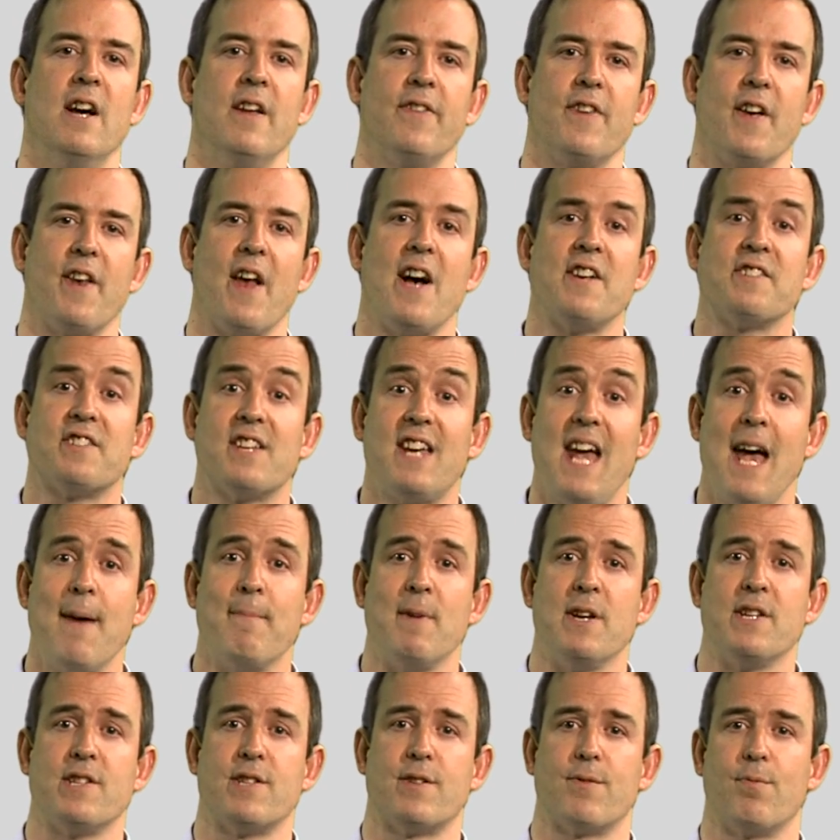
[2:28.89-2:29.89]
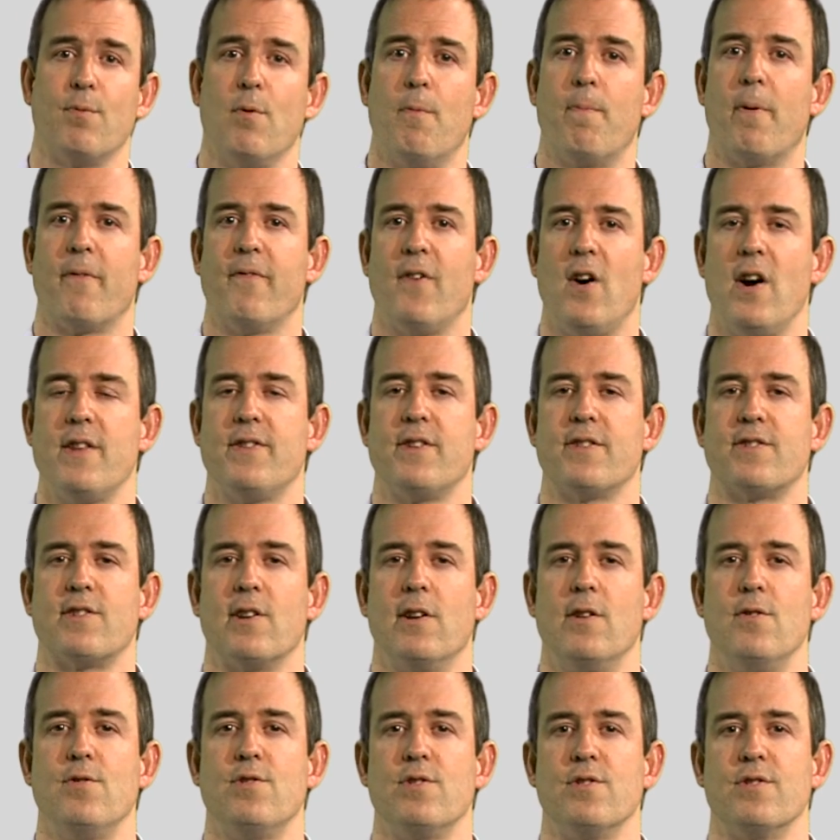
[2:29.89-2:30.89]
that us chemists will provide the
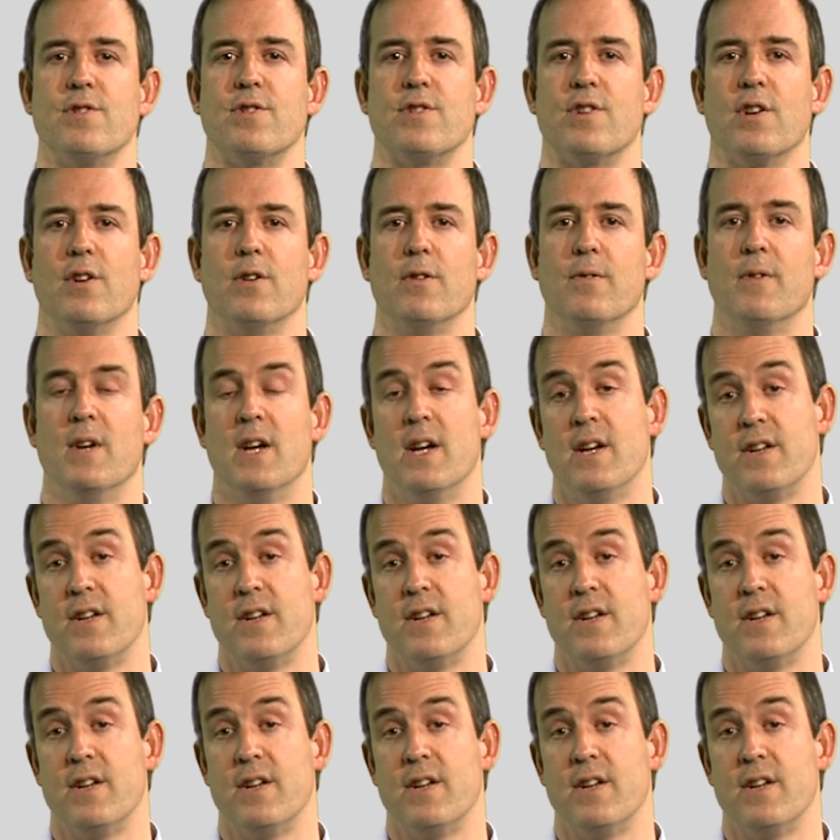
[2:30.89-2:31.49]
solutions to.